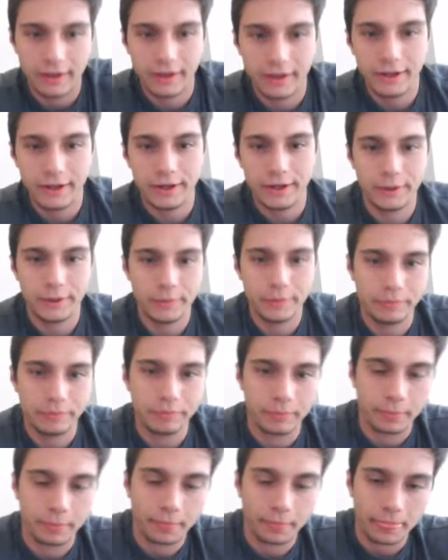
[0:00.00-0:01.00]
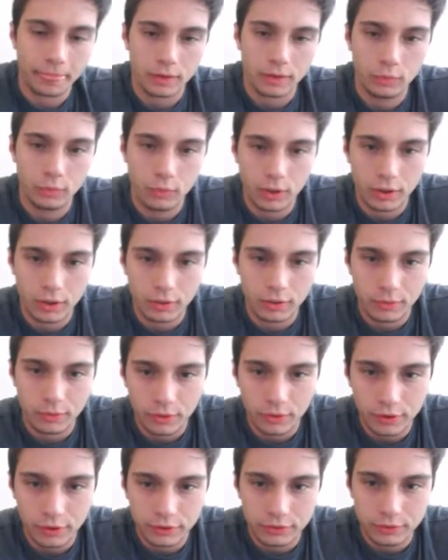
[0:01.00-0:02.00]
We're
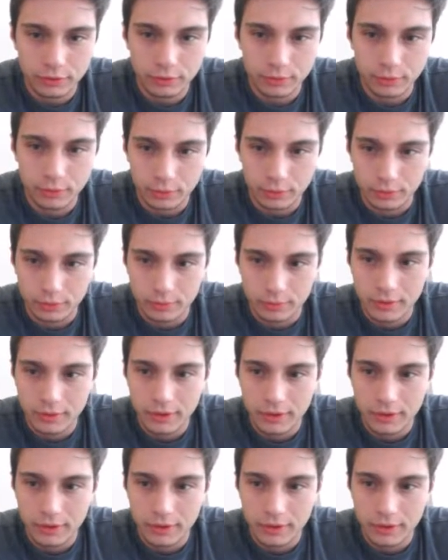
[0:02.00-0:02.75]
going to